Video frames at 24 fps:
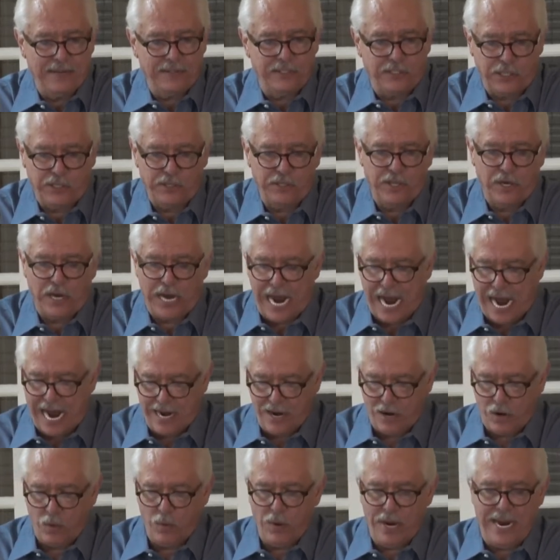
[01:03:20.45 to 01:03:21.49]
to the
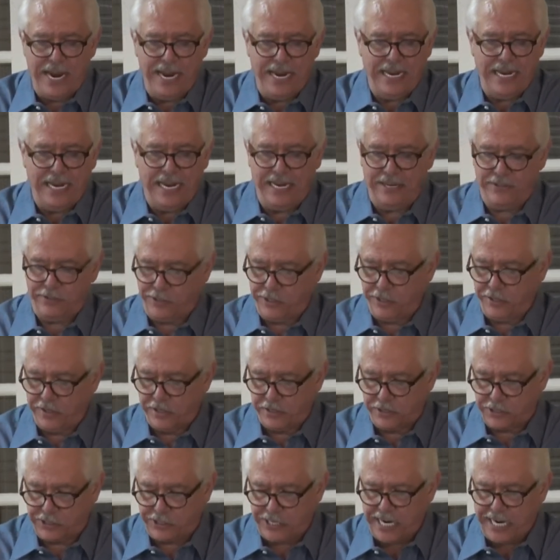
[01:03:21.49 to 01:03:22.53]
aisleway, and to
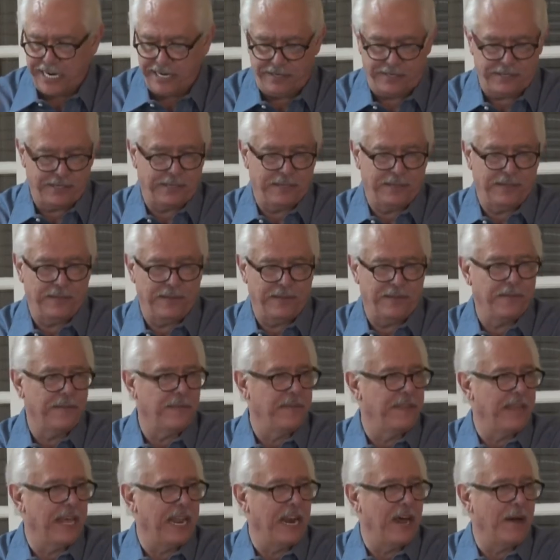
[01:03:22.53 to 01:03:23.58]
the seat
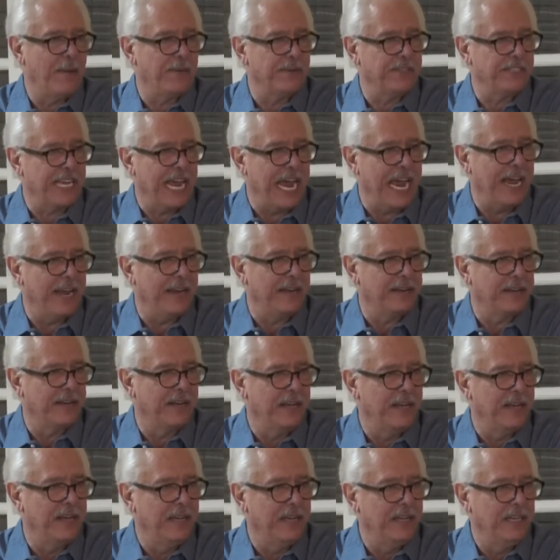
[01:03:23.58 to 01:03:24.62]
that I was at
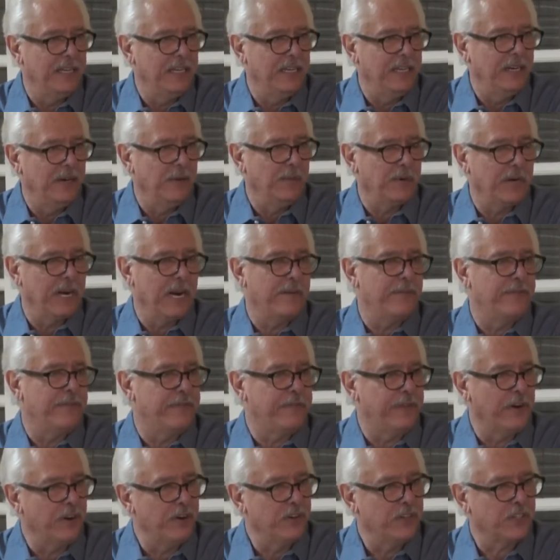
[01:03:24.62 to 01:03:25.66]
when I
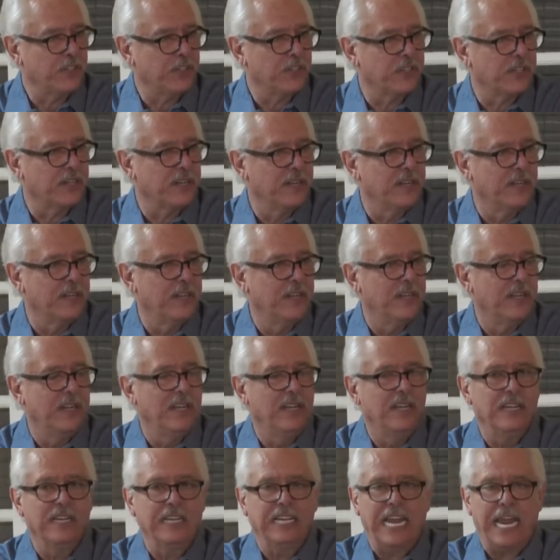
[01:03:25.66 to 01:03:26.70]
first
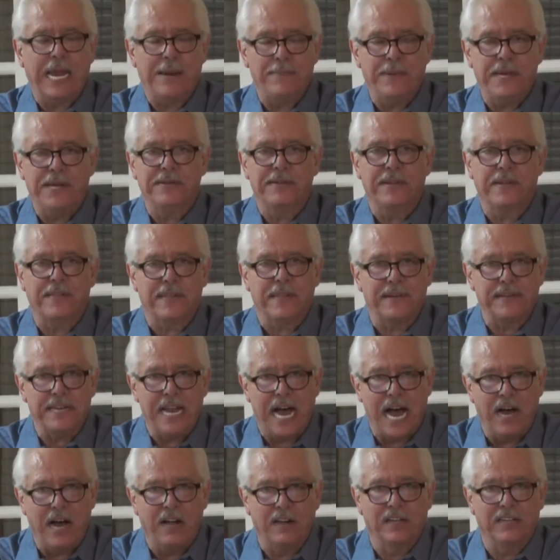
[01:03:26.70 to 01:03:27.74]
came into the
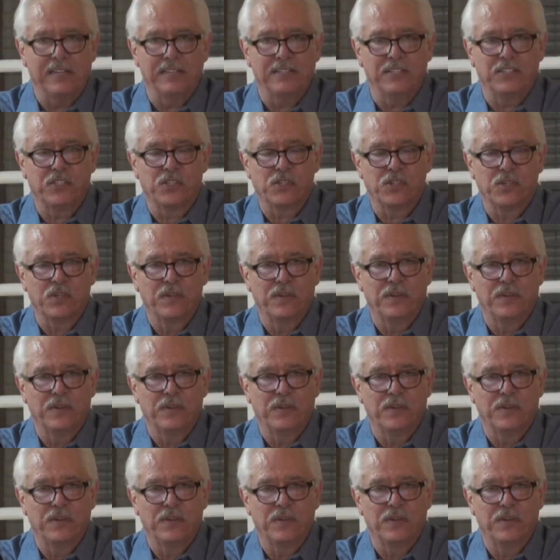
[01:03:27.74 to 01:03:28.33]
knowledge